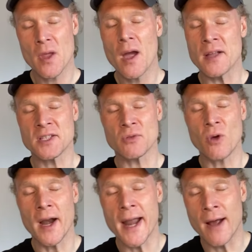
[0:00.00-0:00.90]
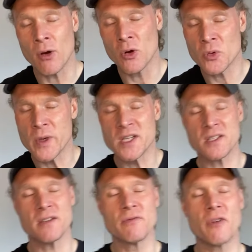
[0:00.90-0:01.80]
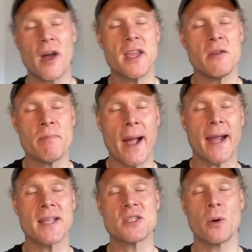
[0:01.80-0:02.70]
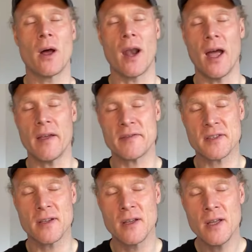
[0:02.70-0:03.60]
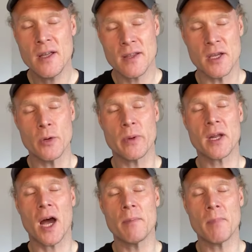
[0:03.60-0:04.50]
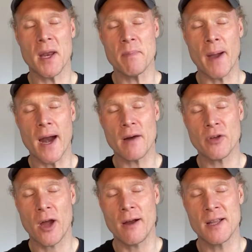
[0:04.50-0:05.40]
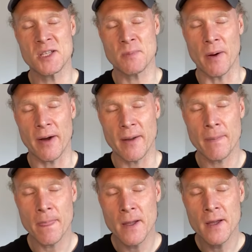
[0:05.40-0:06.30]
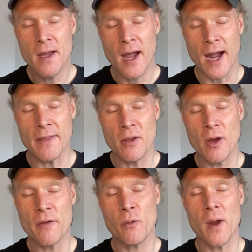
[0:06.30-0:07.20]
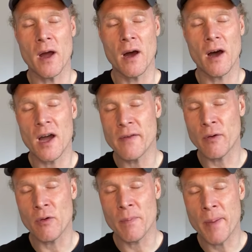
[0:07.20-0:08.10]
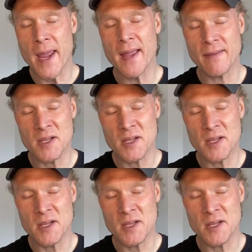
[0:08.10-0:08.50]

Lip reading: And so right now, Lord, we just invite you back into our lives, that you would come by the power of your Holy Spirit, and that if we are either repeating this